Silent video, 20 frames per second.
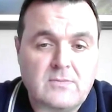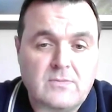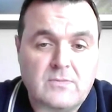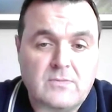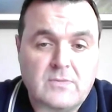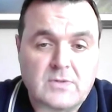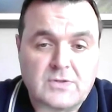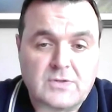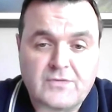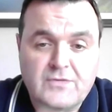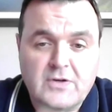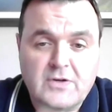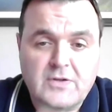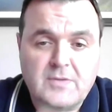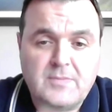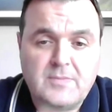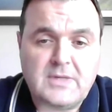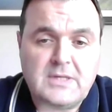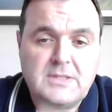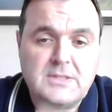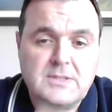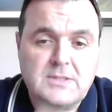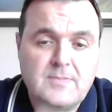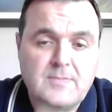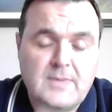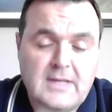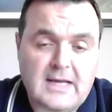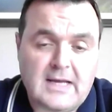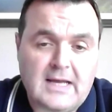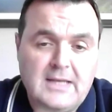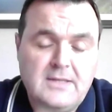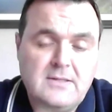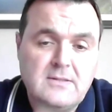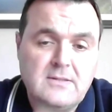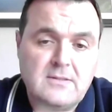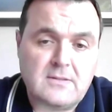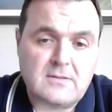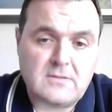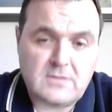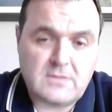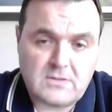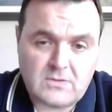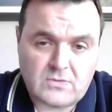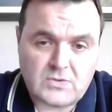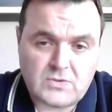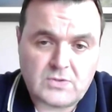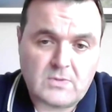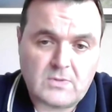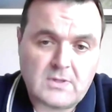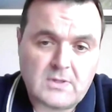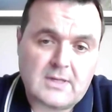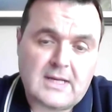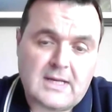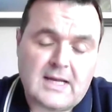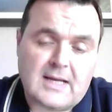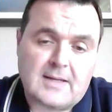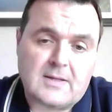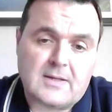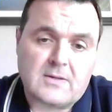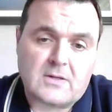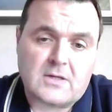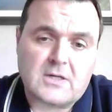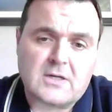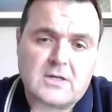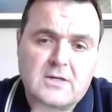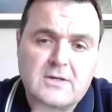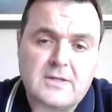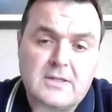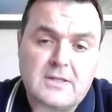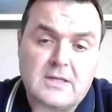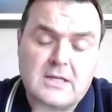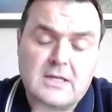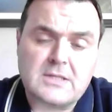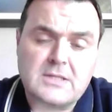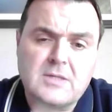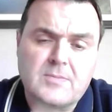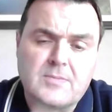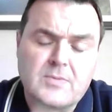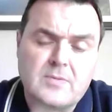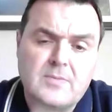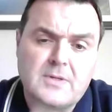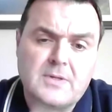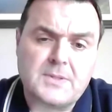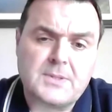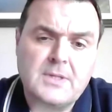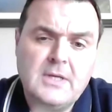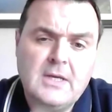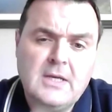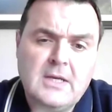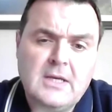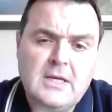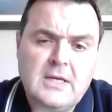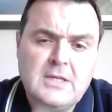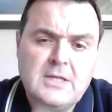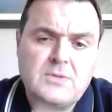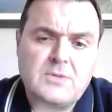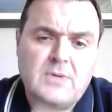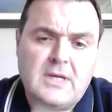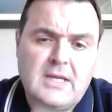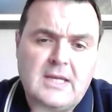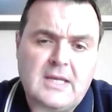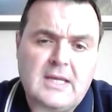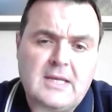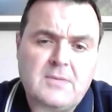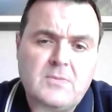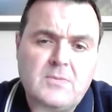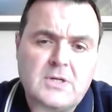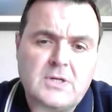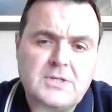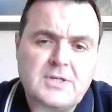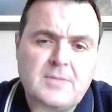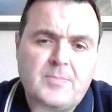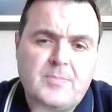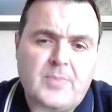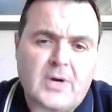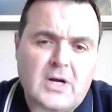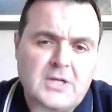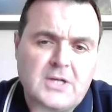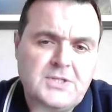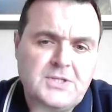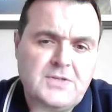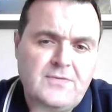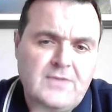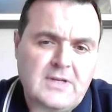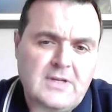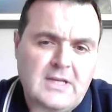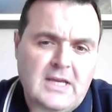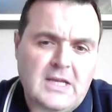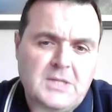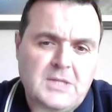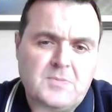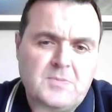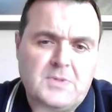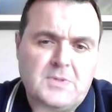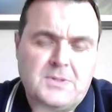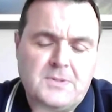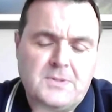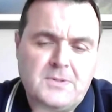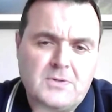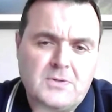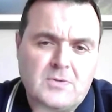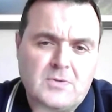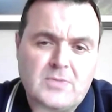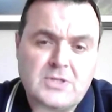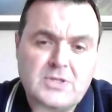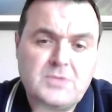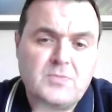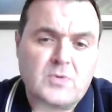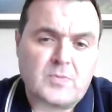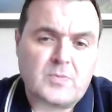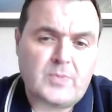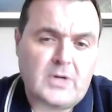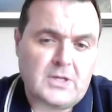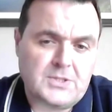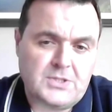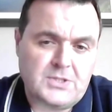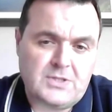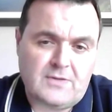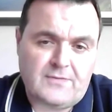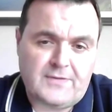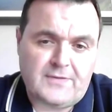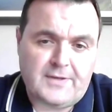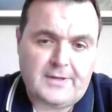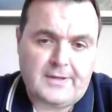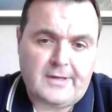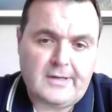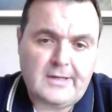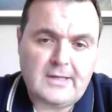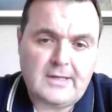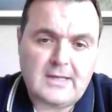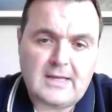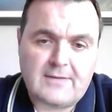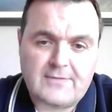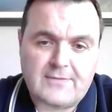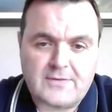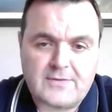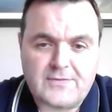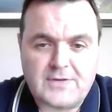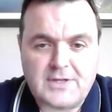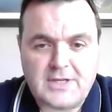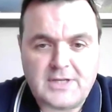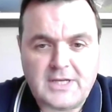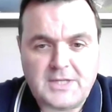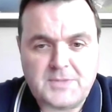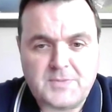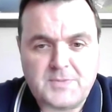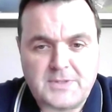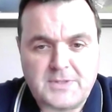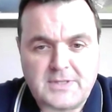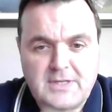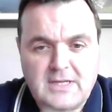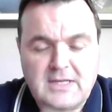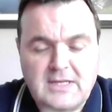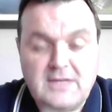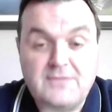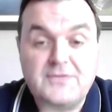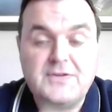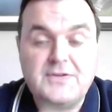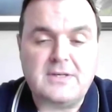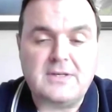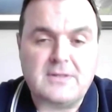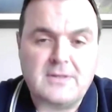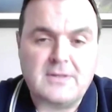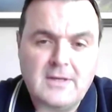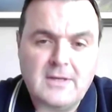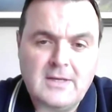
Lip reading: There's further meetings planned, and those will occur in the next number of months. So it was a positive engagement, you know, much more positive than any level of engagement that I have seen,